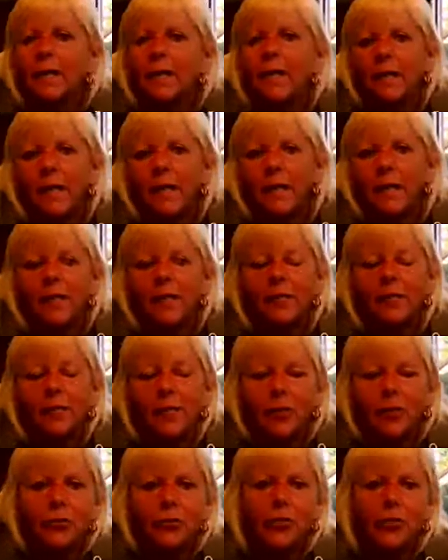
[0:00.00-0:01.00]
you give it a
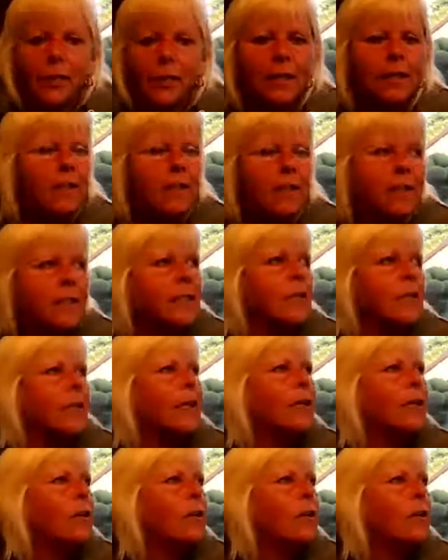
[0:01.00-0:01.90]
drink, you say, oh,